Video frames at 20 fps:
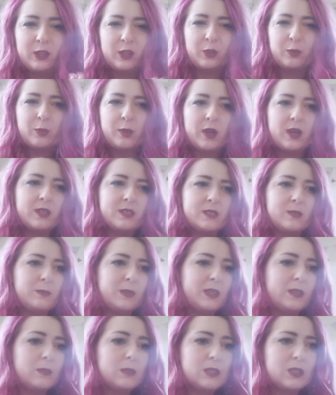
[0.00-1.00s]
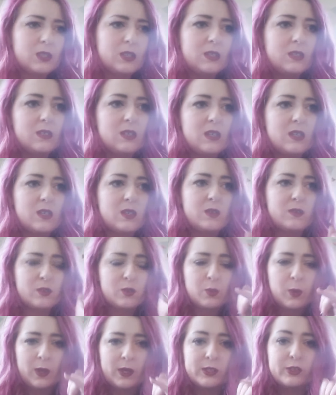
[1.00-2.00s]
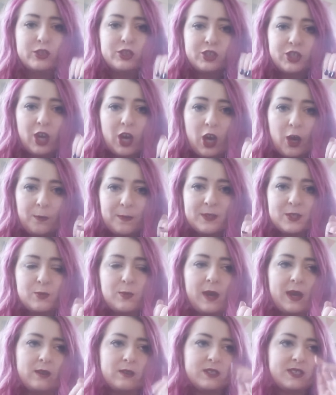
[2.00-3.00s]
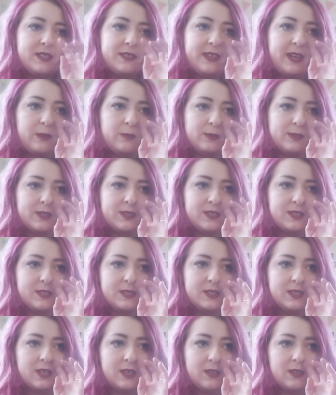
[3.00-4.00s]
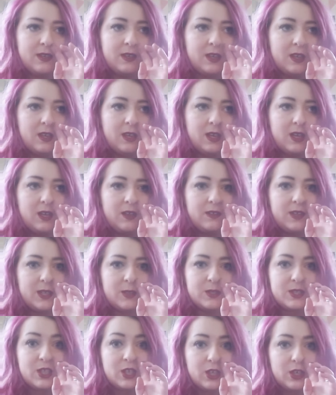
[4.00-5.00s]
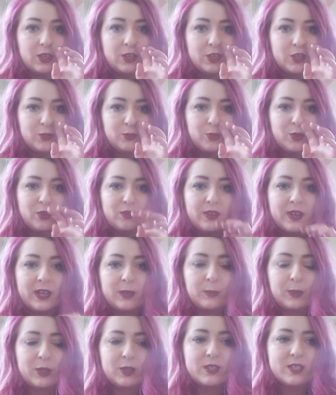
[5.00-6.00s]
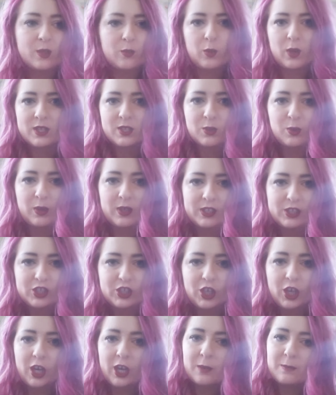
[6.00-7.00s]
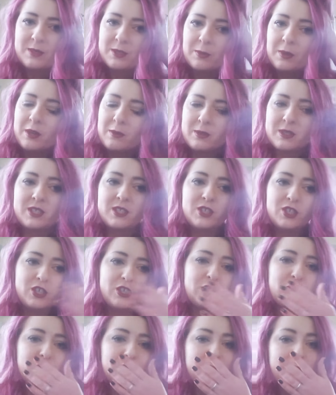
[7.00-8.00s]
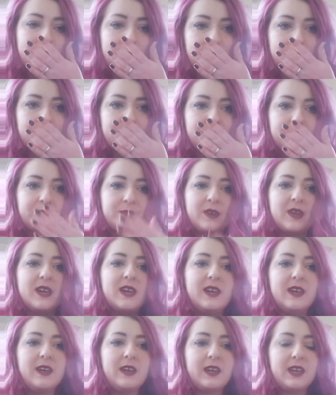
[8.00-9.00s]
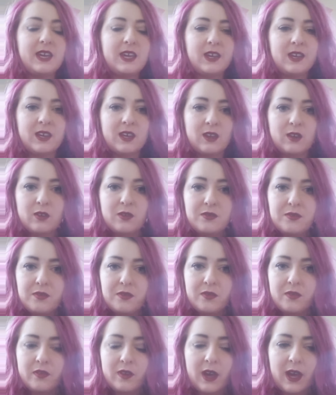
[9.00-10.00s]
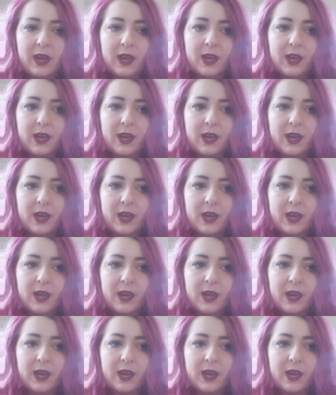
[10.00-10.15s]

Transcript: that it was. I mean, it was quite sharp as well, so that was a huge worry because it was quite sharp. So I wasn't too sure if